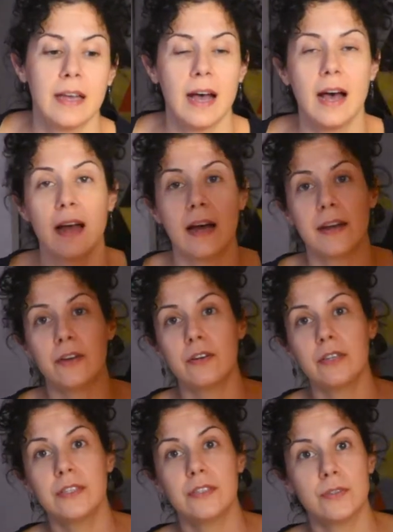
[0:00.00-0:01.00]
an
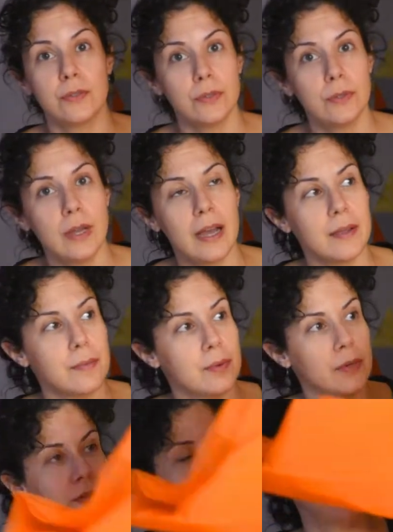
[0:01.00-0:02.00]
orange tulle I
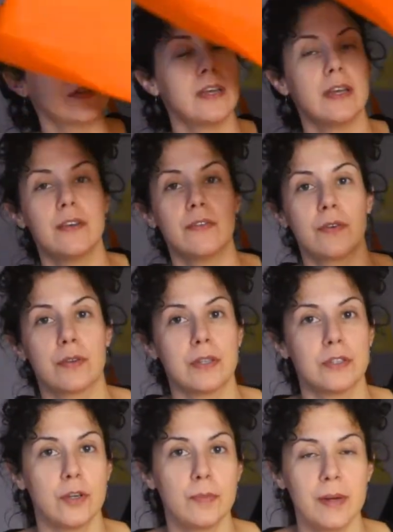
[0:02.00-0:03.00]
bought for the top